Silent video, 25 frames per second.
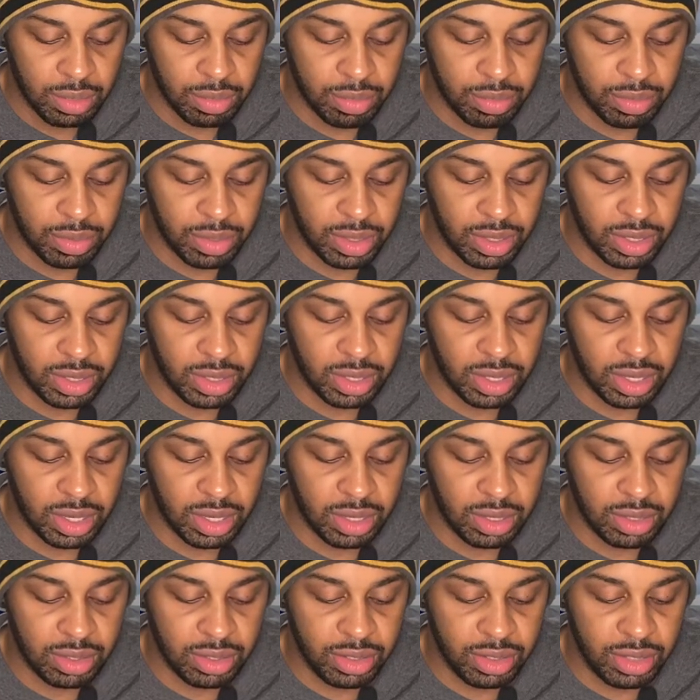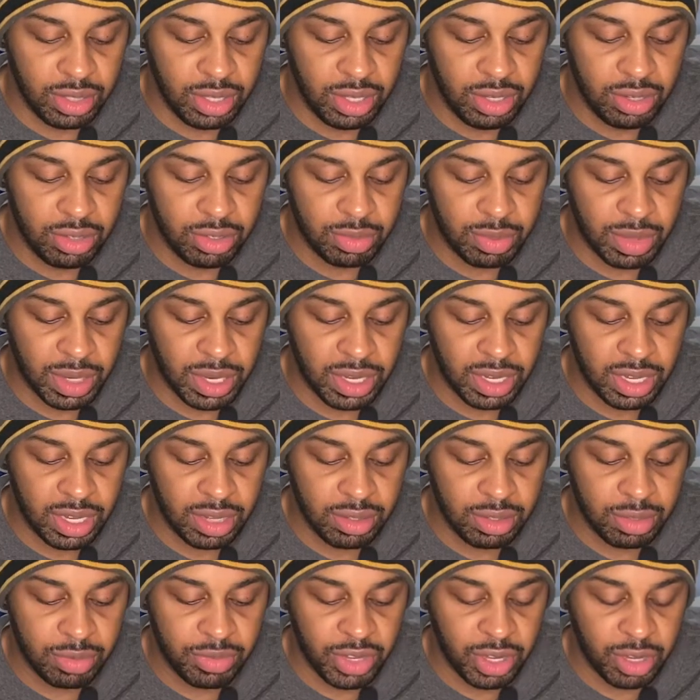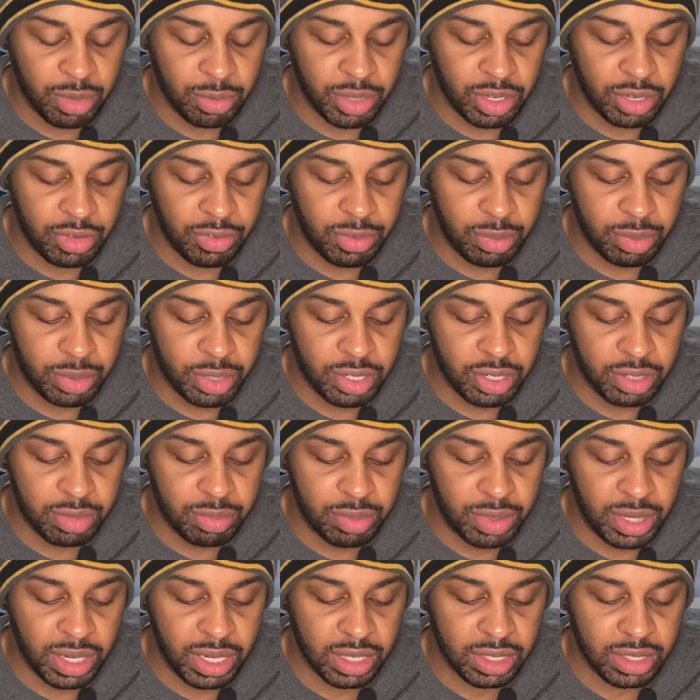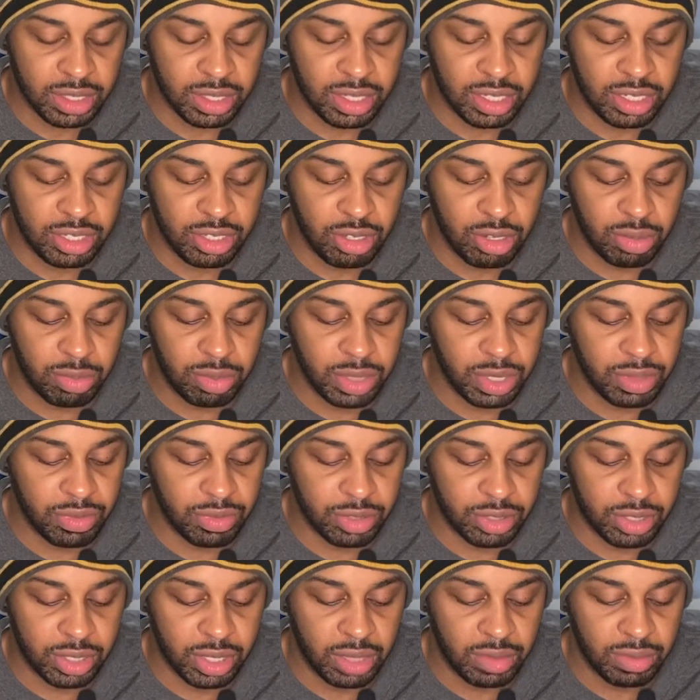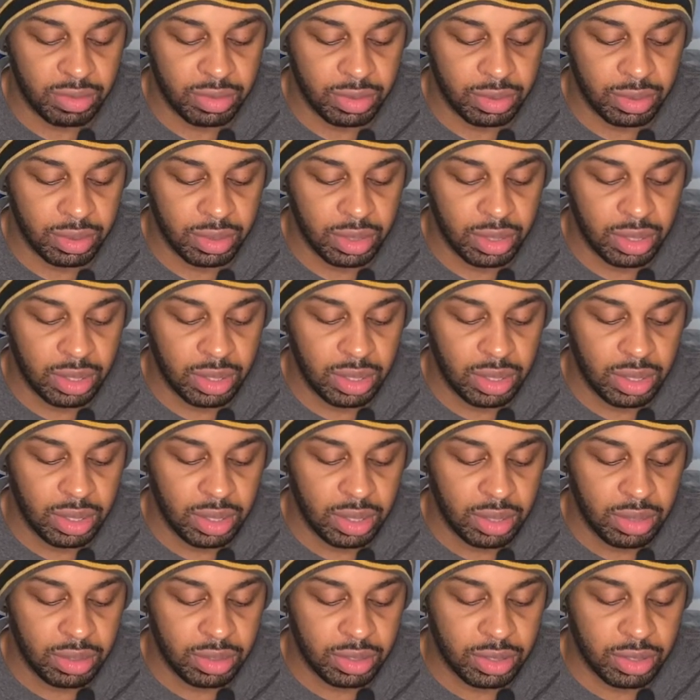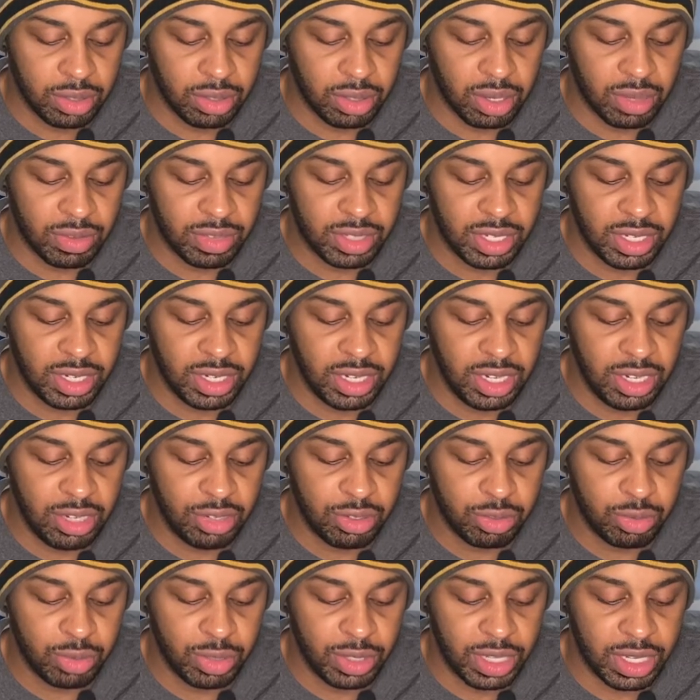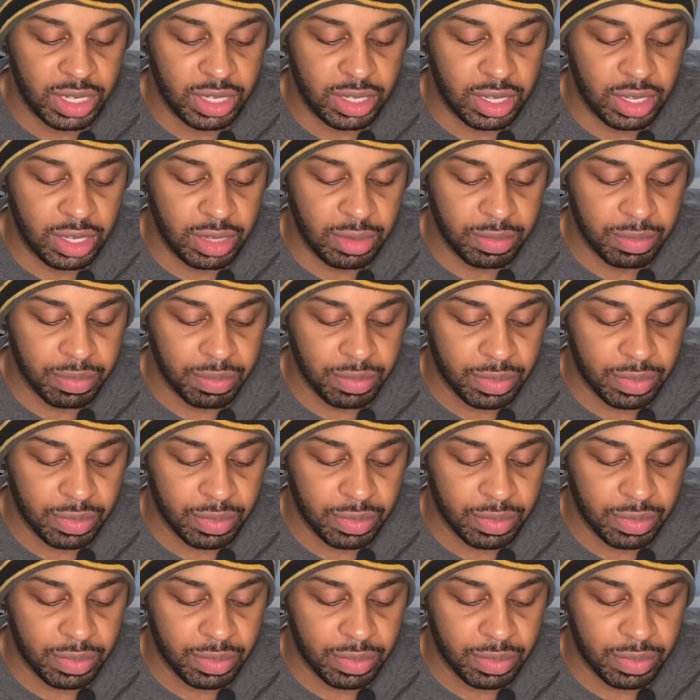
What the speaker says: But Eagles might have their healthy players back because they're still playing for something. So I'll say the Eagles win that game.